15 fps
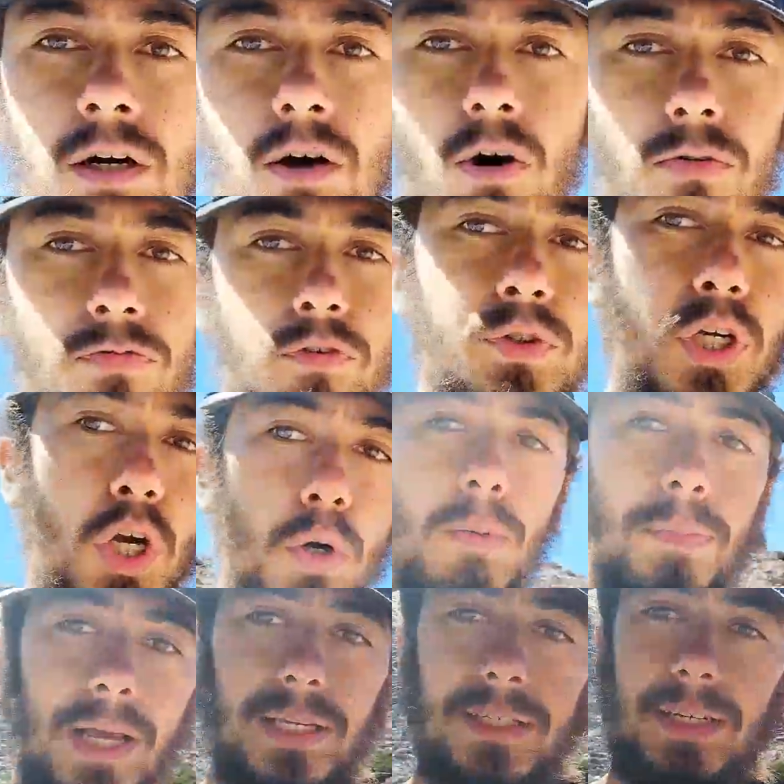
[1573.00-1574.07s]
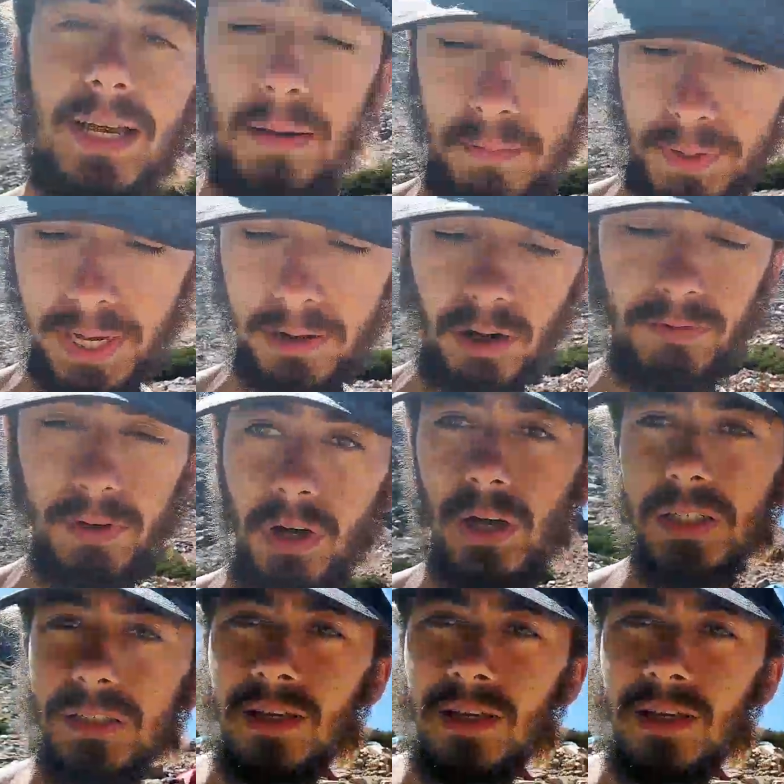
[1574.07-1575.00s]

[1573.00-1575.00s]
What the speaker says: Refugio a place to camp here overnight.